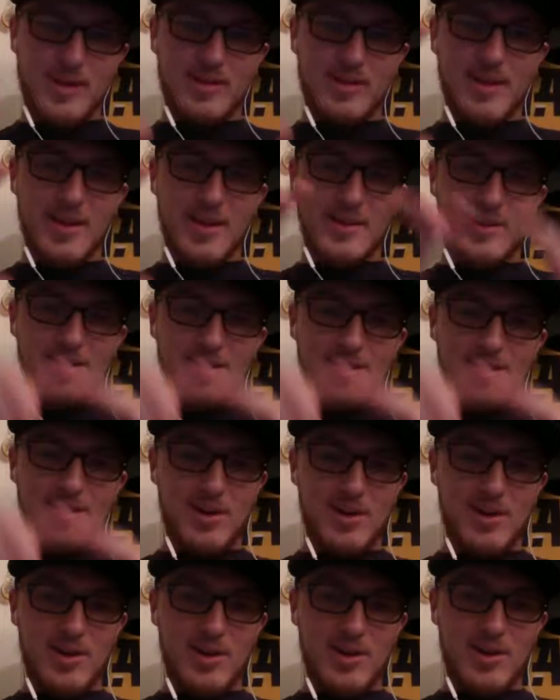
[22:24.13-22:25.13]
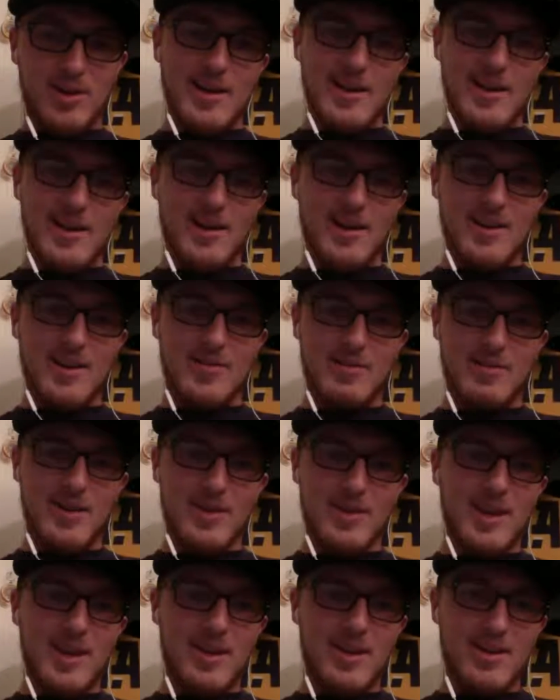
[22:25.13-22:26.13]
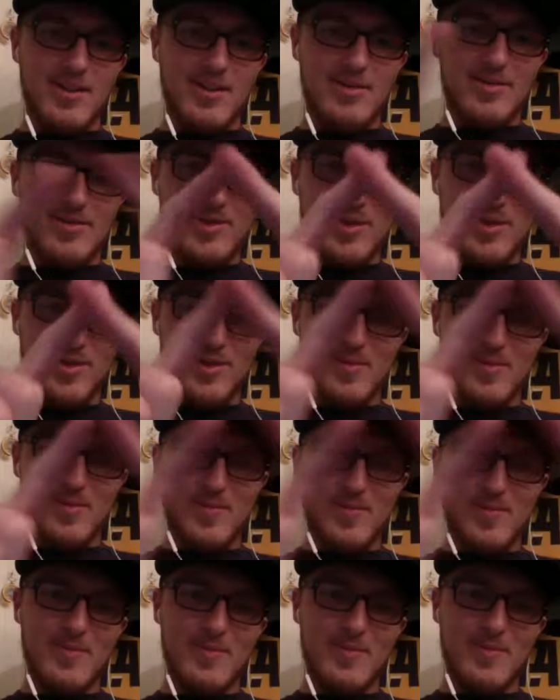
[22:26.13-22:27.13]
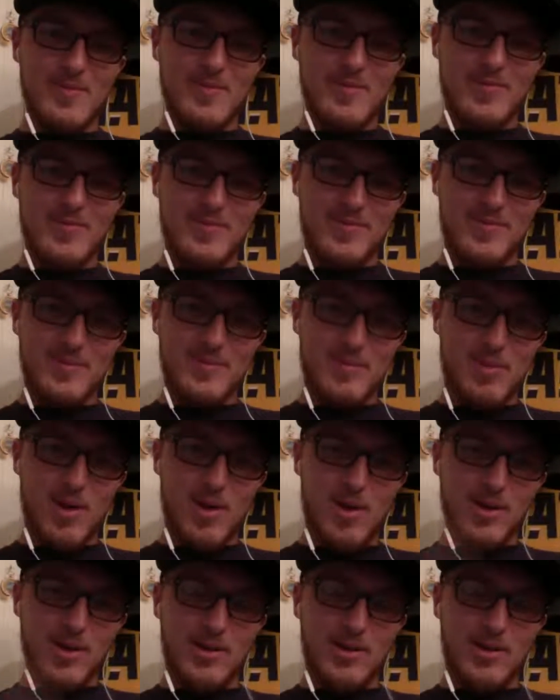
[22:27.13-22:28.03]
like the little icon on the video. Just Brock